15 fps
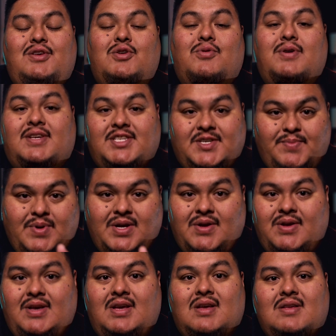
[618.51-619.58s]
you'll
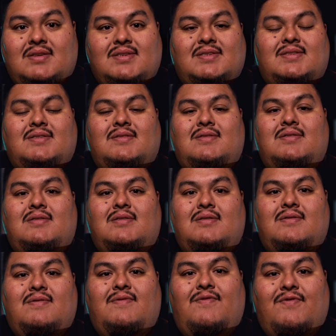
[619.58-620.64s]
experience
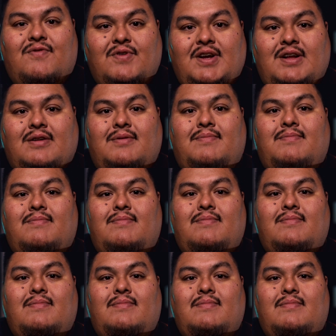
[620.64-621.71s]
freedom,
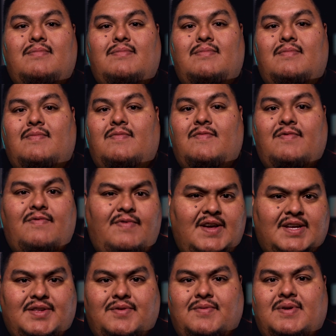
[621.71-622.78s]

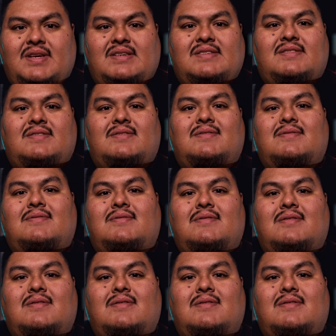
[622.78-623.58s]
victories,